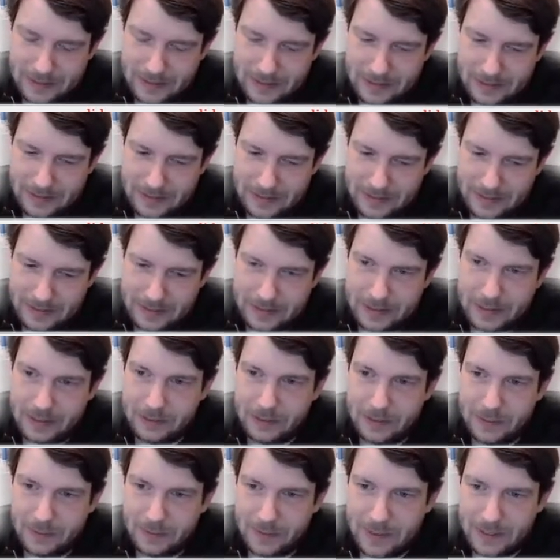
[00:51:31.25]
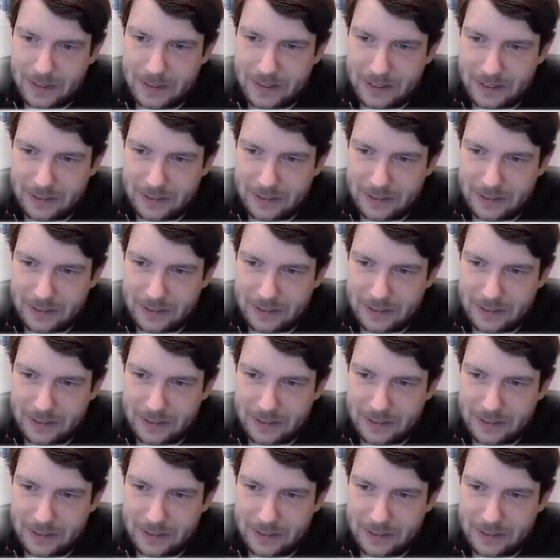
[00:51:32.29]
equipment.